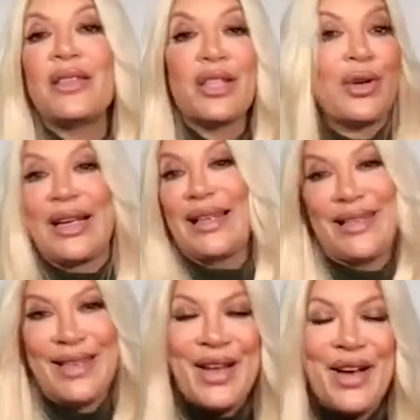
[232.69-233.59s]

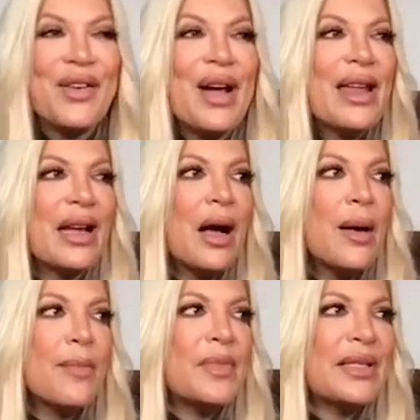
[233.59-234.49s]
degrees, you know, and it
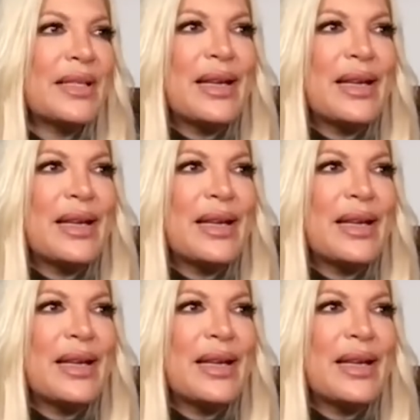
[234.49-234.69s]
comes,